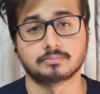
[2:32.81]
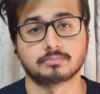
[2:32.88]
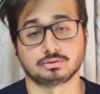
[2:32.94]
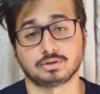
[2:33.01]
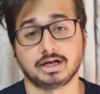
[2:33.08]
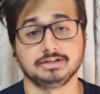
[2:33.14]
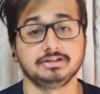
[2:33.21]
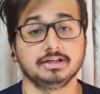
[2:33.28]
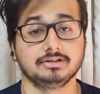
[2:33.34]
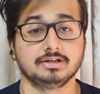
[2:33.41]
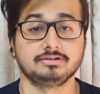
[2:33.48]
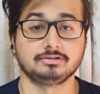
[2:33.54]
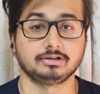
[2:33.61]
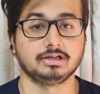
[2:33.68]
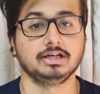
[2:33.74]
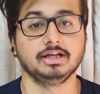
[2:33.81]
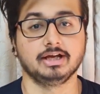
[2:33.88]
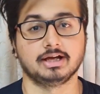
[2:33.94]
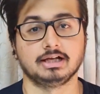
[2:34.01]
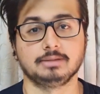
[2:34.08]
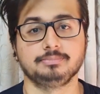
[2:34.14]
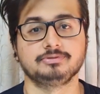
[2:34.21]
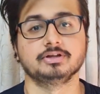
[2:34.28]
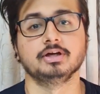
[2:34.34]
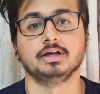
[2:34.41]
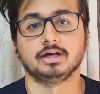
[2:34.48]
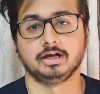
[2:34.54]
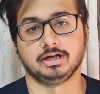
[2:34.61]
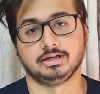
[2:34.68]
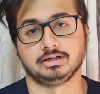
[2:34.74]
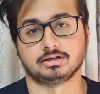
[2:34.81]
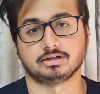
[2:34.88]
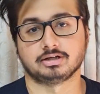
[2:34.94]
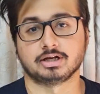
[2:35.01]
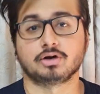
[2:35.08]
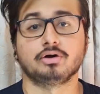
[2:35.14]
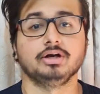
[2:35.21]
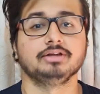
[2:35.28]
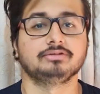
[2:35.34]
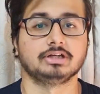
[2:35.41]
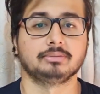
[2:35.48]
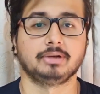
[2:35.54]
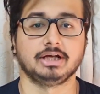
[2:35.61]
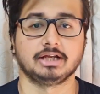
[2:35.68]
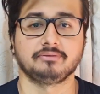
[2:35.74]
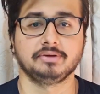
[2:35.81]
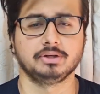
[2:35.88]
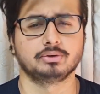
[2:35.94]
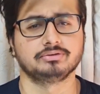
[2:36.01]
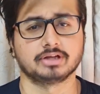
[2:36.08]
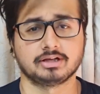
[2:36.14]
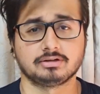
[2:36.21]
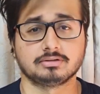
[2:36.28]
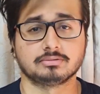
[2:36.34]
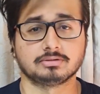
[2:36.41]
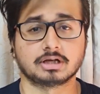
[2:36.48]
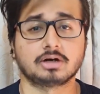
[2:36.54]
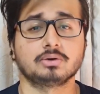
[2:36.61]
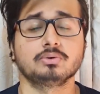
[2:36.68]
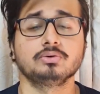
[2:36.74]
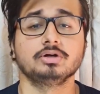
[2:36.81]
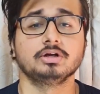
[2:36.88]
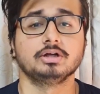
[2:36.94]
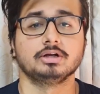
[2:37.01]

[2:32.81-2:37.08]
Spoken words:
So I think this really helps in recording cinematic videos, and now